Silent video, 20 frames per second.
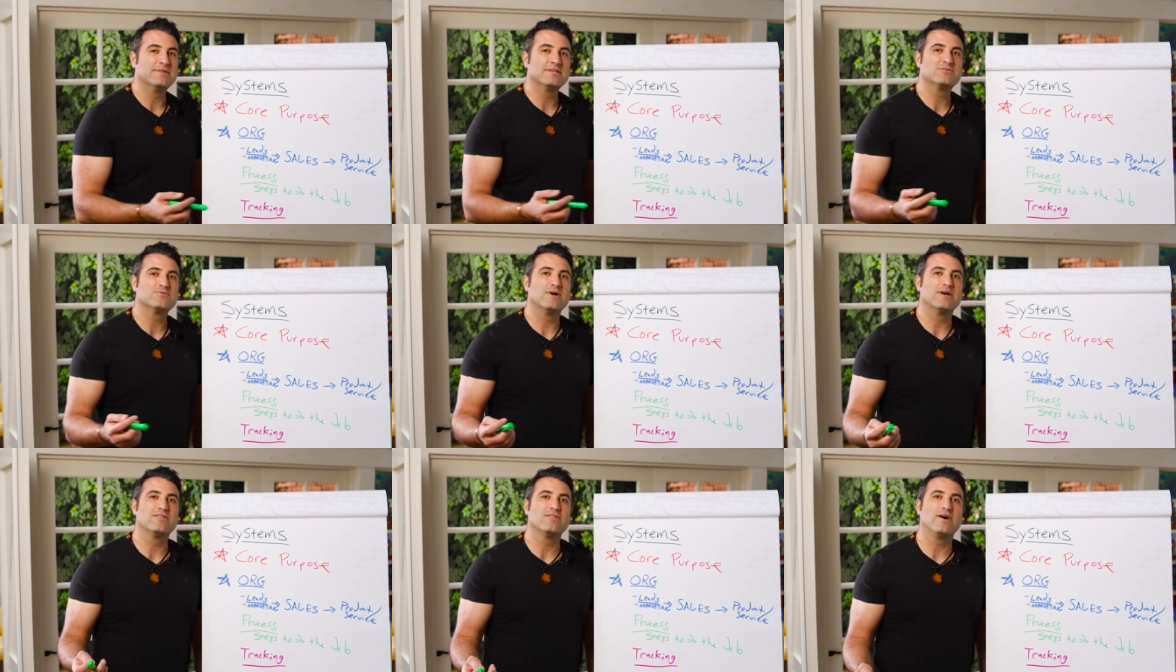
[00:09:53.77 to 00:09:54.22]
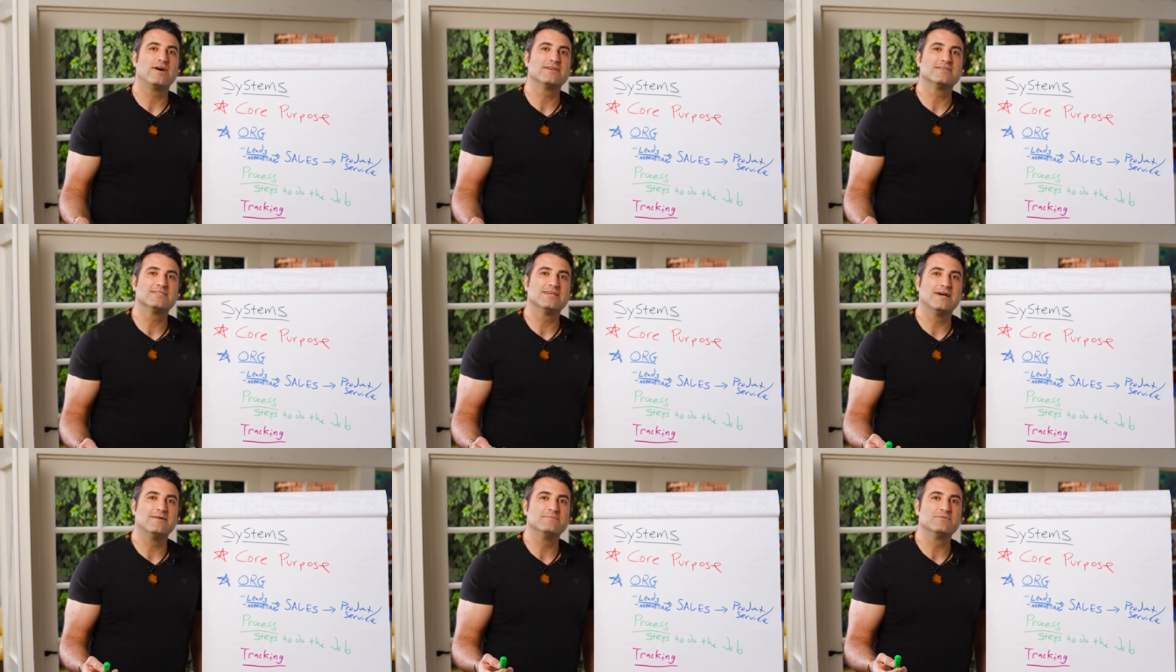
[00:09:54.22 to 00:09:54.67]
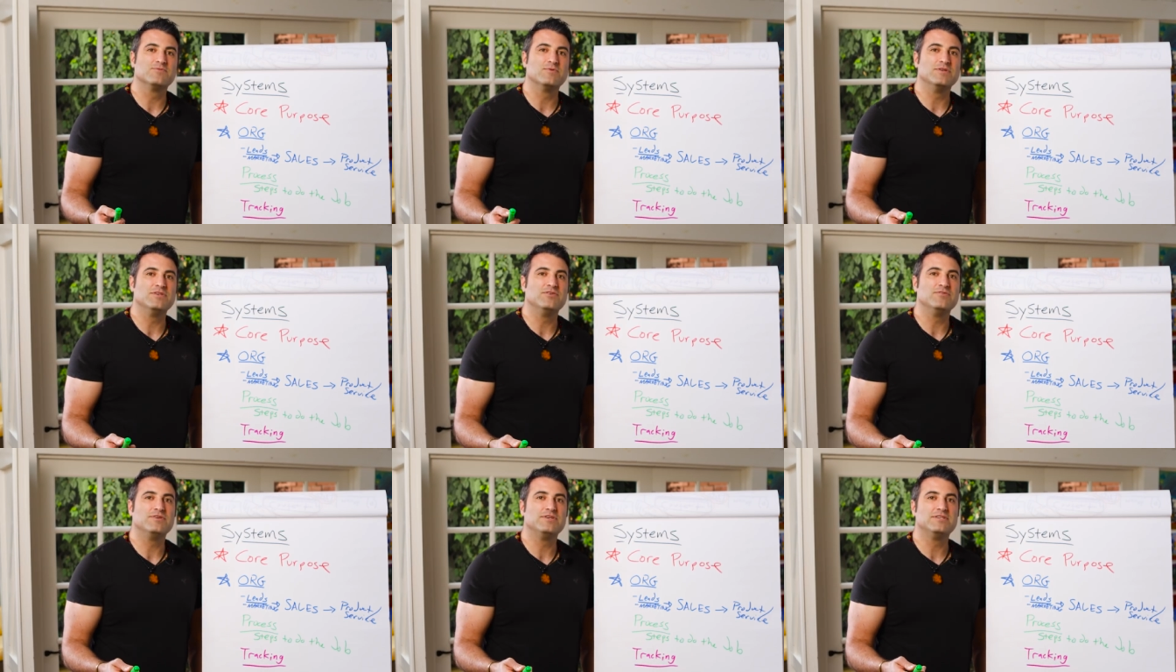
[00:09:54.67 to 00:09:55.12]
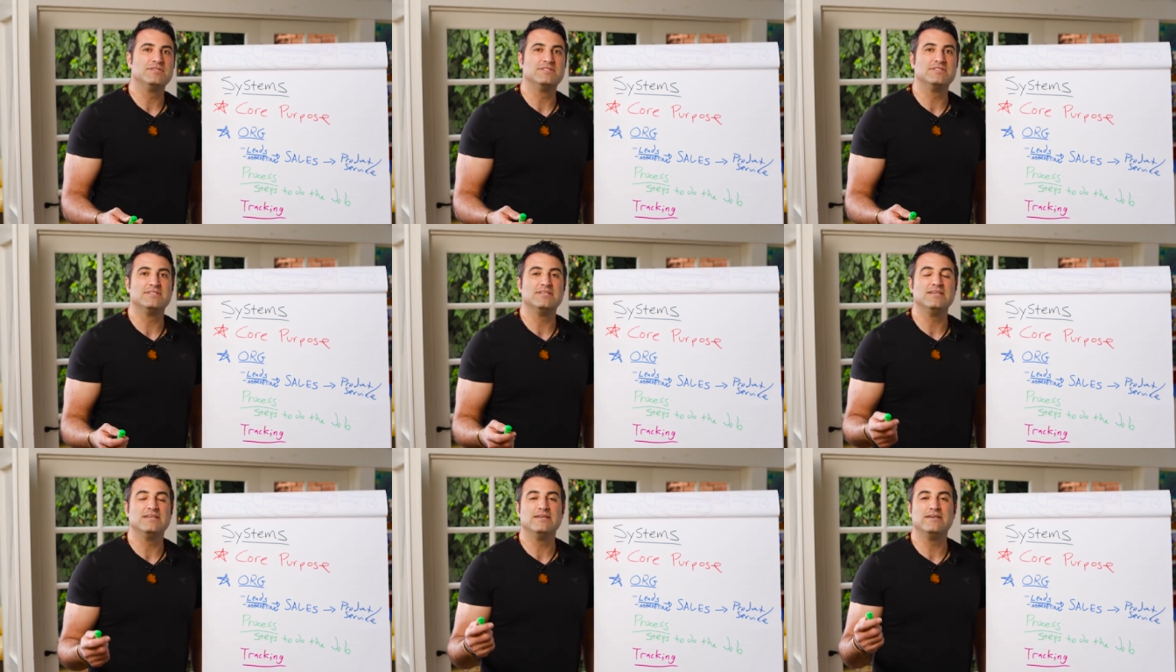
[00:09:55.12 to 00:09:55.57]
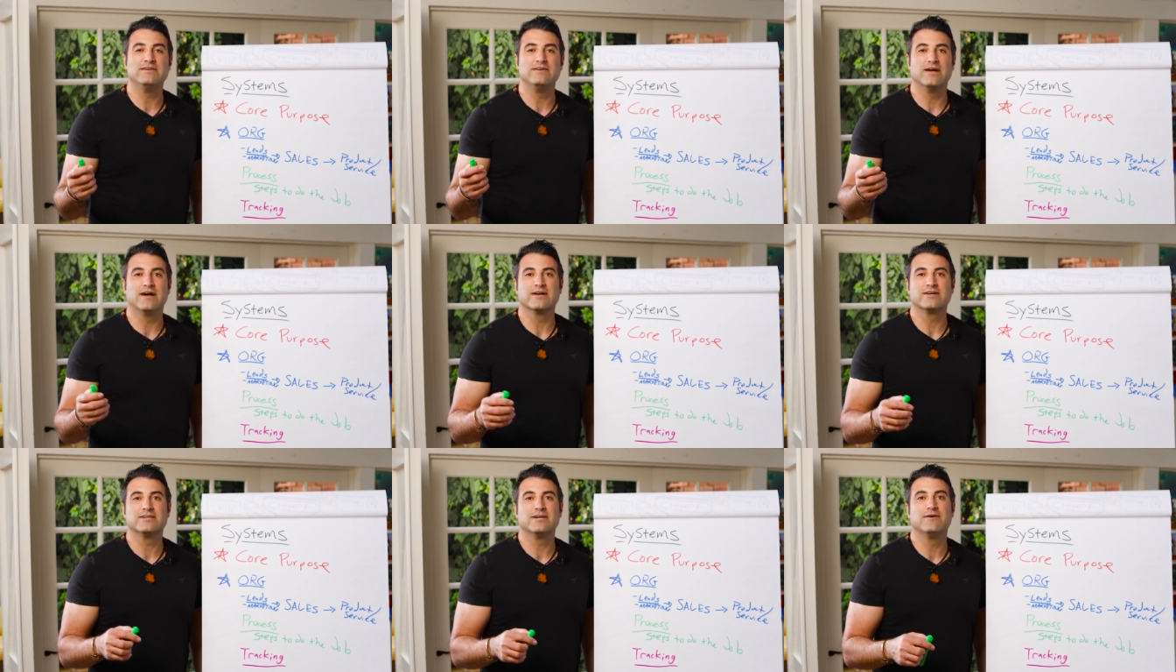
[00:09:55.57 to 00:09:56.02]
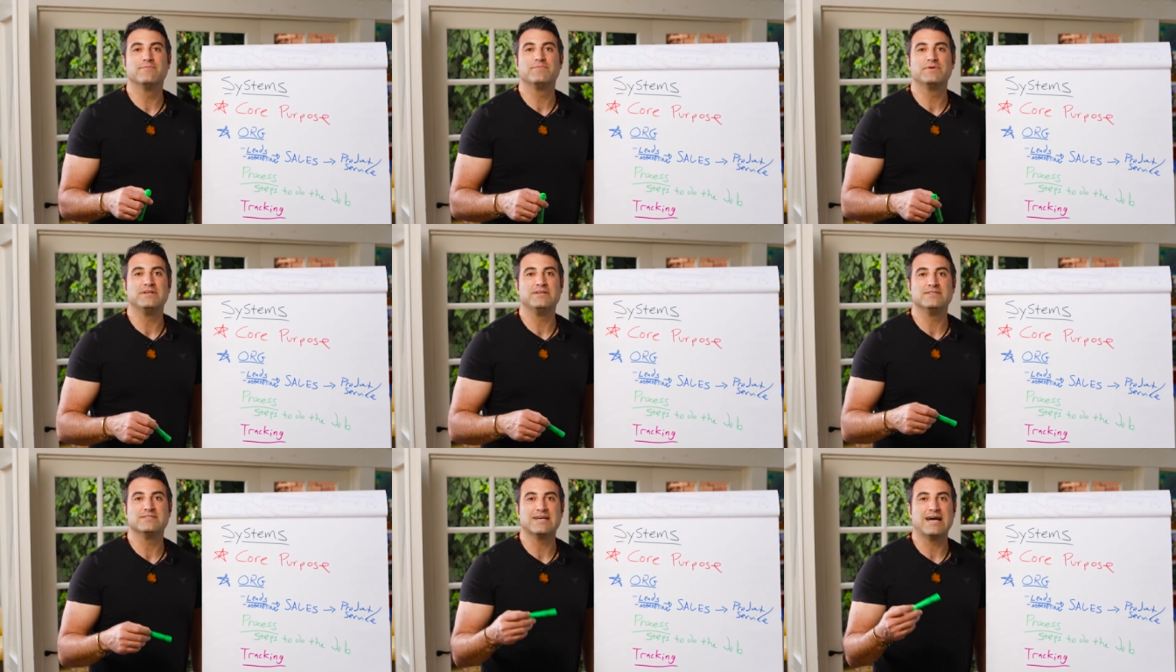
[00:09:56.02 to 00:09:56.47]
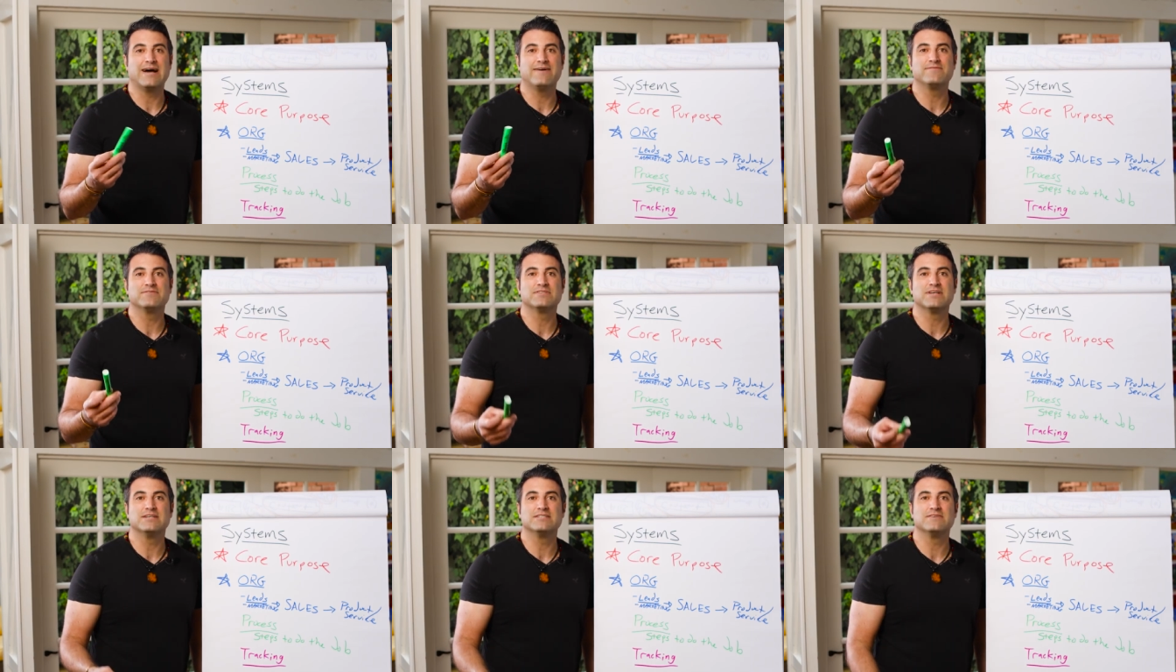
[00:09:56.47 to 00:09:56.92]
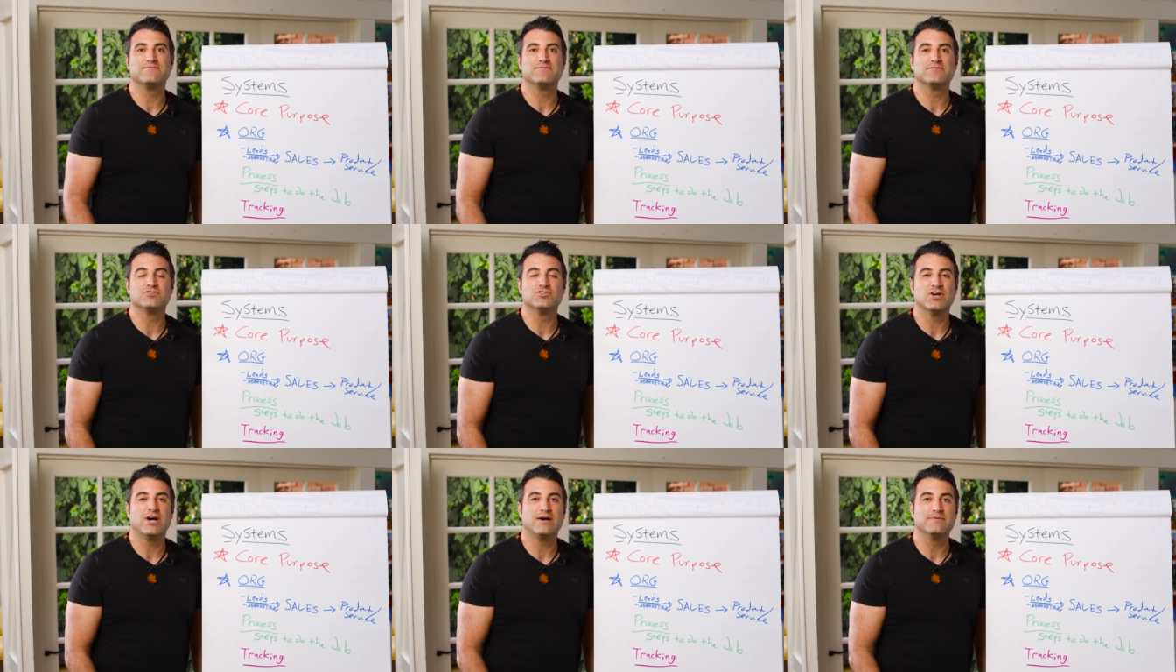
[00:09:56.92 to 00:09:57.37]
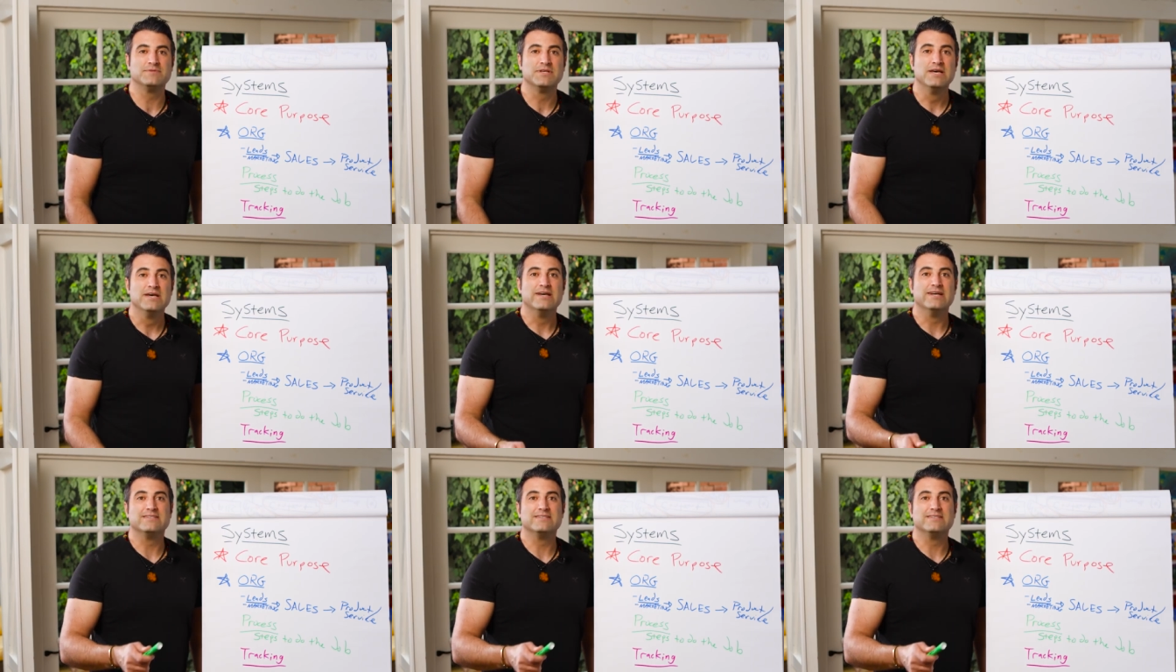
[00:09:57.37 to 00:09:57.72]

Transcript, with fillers: That's why a lot of times when you see uh, companies advertising for jobs,